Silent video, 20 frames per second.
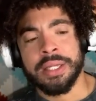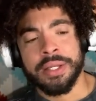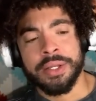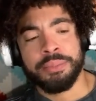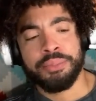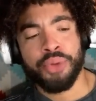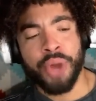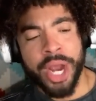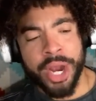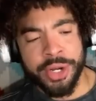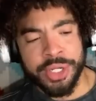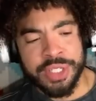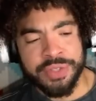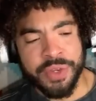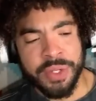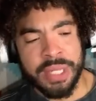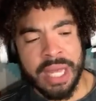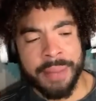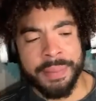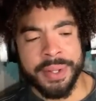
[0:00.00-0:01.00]
prayers for
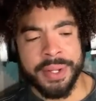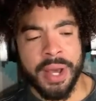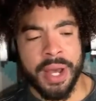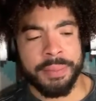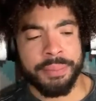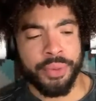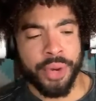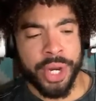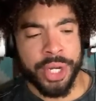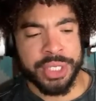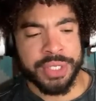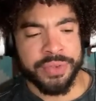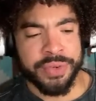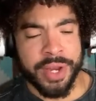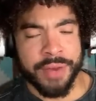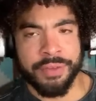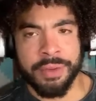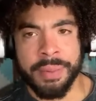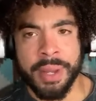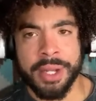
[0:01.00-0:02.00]
Lebanon, prayers for
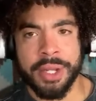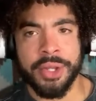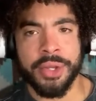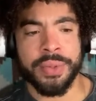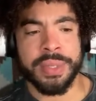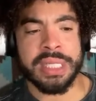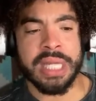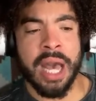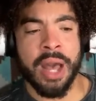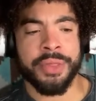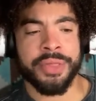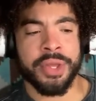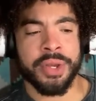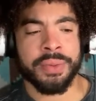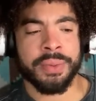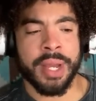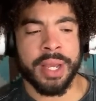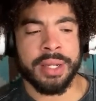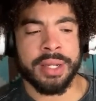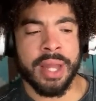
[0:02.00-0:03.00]
everybody who is out there
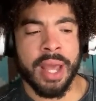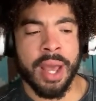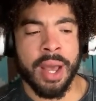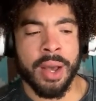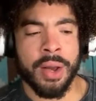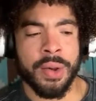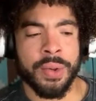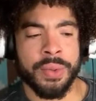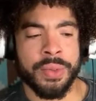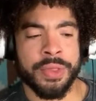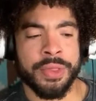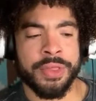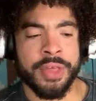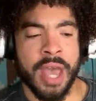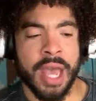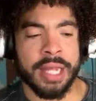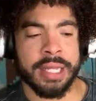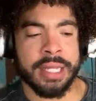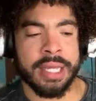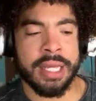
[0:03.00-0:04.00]
right now.
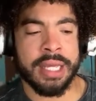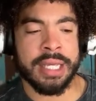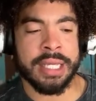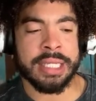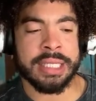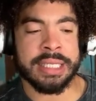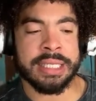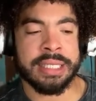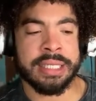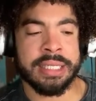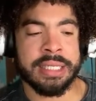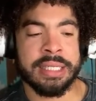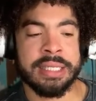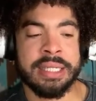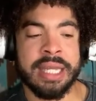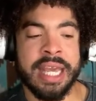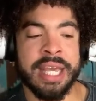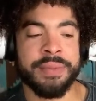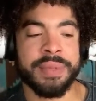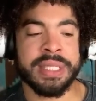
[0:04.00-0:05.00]

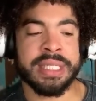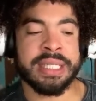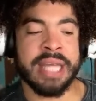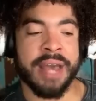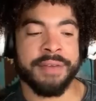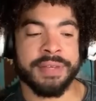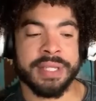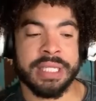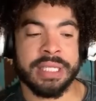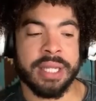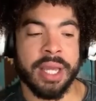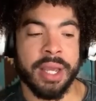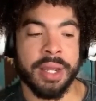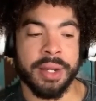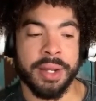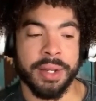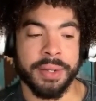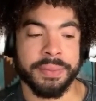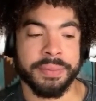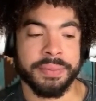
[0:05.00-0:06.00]
It was
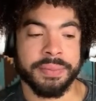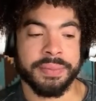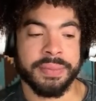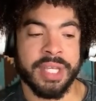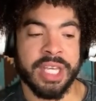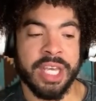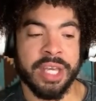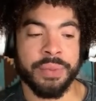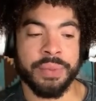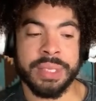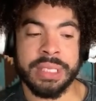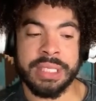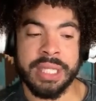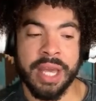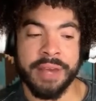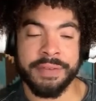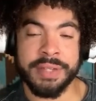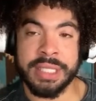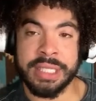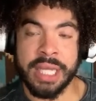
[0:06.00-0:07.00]
devastating. It was
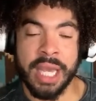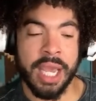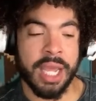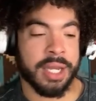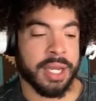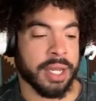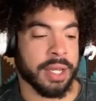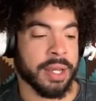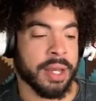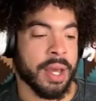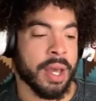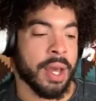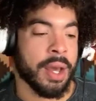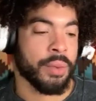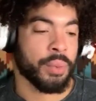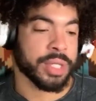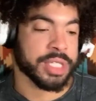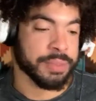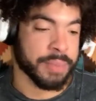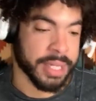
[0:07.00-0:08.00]
devastating.
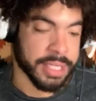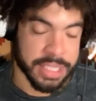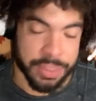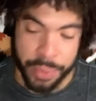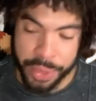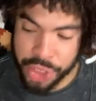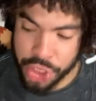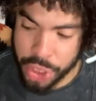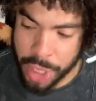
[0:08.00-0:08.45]
What's my switch